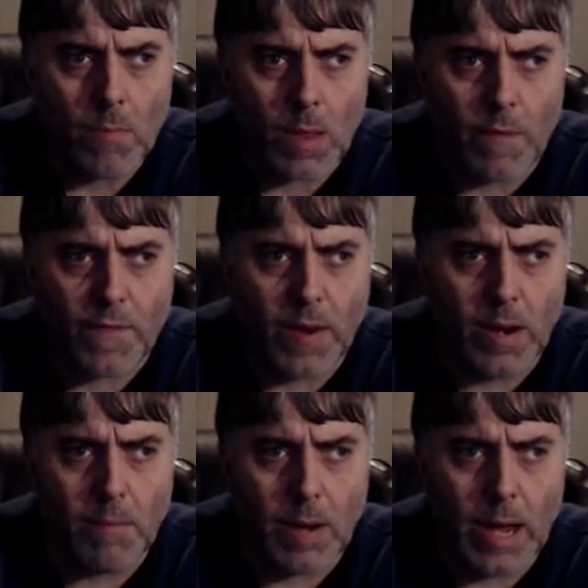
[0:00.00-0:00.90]
a friend
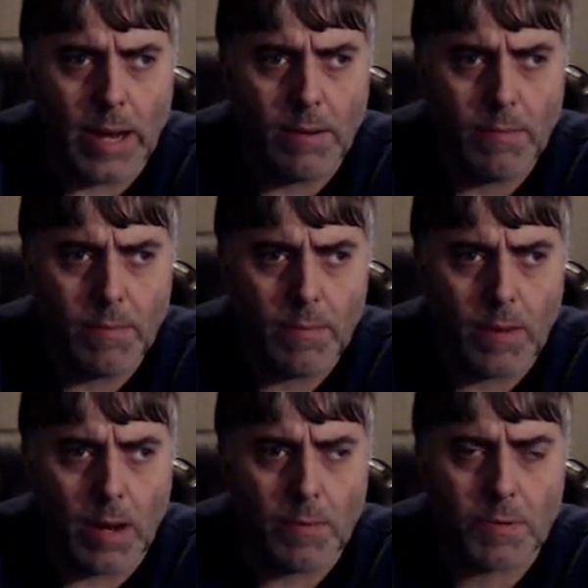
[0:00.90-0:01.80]
of mine that
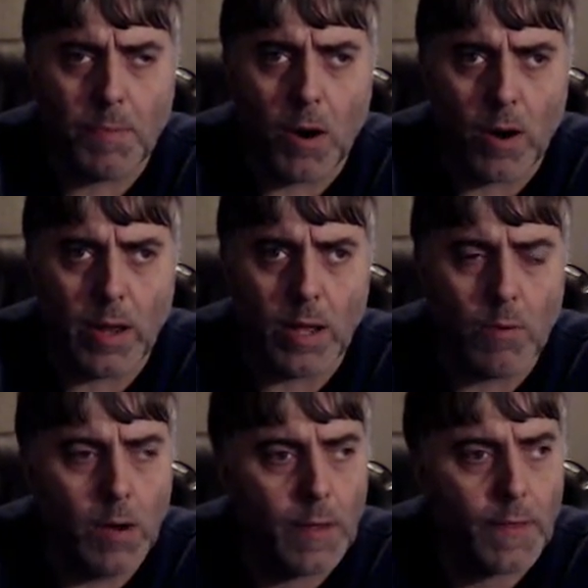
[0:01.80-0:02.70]
I was partying
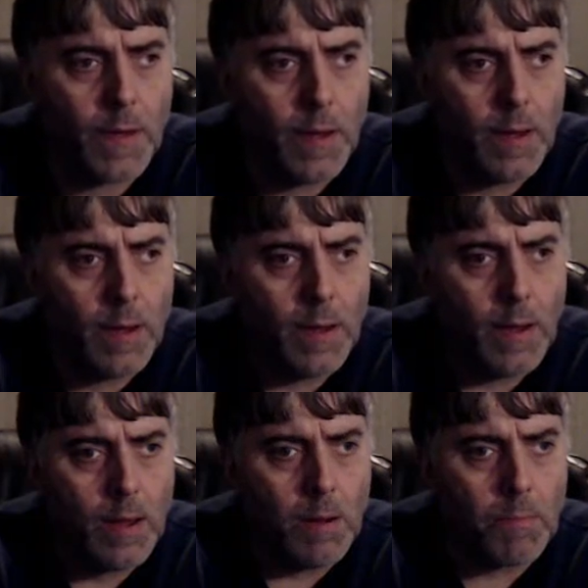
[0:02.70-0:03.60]
with
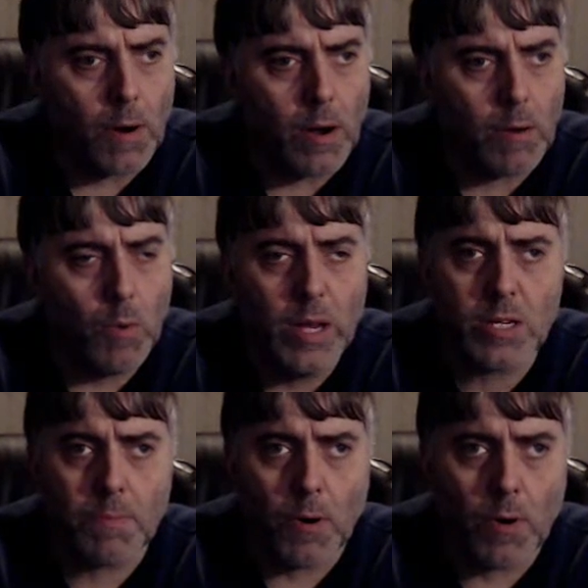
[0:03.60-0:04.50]
brought a Ouija
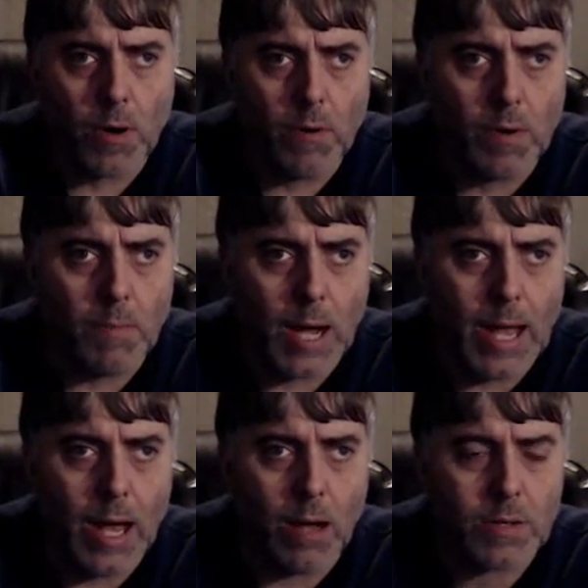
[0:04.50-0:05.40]
board over to my
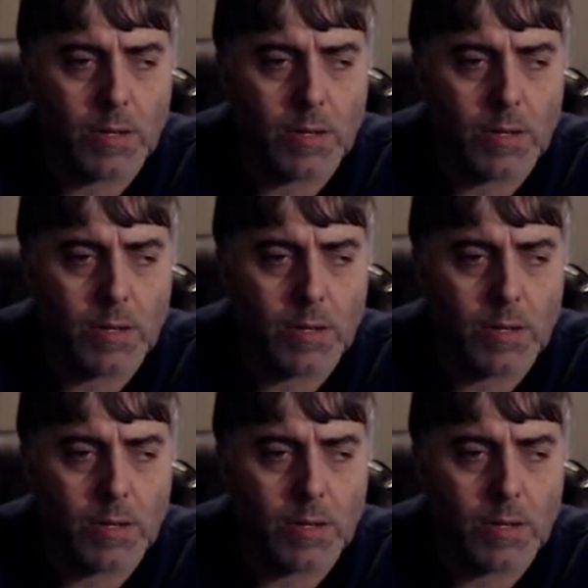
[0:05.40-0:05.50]
house.